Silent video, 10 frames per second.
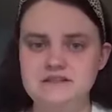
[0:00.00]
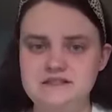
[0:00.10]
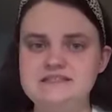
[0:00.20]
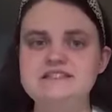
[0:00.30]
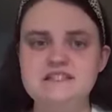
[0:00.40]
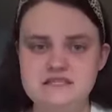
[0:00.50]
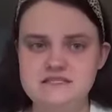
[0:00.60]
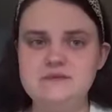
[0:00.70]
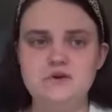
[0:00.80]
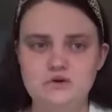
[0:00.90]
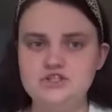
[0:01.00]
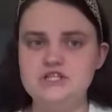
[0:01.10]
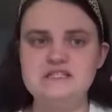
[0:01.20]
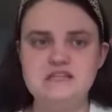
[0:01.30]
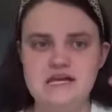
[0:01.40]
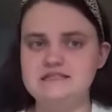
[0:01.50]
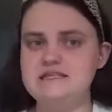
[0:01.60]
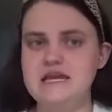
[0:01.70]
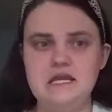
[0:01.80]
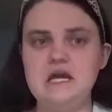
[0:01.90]
This is the typical just like
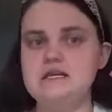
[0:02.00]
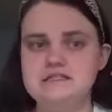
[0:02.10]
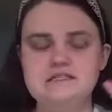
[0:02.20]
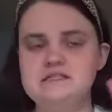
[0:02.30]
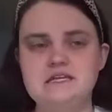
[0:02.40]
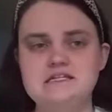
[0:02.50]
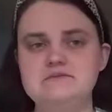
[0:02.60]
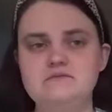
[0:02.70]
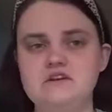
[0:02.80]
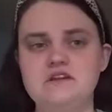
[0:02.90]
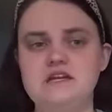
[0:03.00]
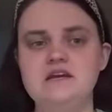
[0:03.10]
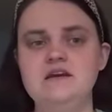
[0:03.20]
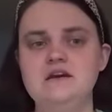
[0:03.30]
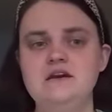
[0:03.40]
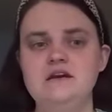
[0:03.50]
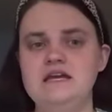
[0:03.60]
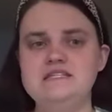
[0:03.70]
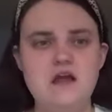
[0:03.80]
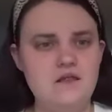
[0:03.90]
saying cousins doesn't really,
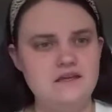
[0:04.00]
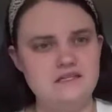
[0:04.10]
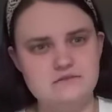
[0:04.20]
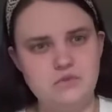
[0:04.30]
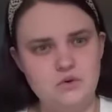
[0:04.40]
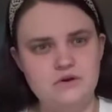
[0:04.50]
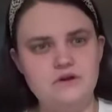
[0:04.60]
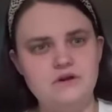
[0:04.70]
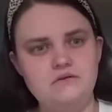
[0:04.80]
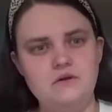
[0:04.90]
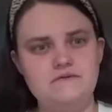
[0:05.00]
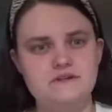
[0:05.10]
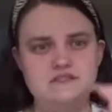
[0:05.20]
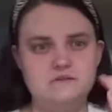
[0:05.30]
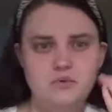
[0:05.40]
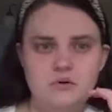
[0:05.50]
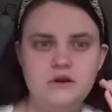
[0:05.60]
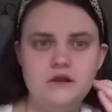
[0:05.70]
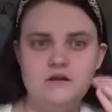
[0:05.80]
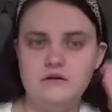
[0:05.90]
it's not like it's important if it's a
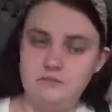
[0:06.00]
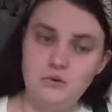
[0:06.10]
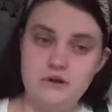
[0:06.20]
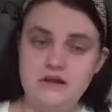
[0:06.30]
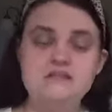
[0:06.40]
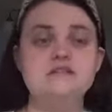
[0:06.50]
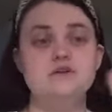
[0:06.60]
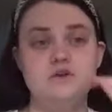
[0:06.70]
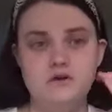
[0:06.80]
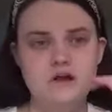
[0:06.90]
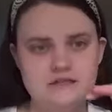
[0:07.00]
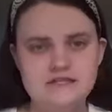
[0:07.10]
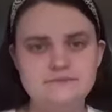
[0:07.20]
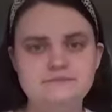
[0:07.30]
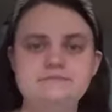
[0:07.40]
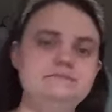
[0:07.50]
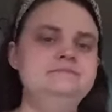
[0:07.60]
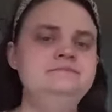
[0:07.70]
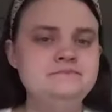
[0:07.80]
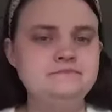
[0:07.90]
boy or boy cousin or girl
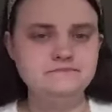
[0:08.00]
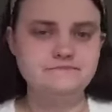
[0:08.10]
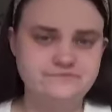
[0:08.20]
cousin.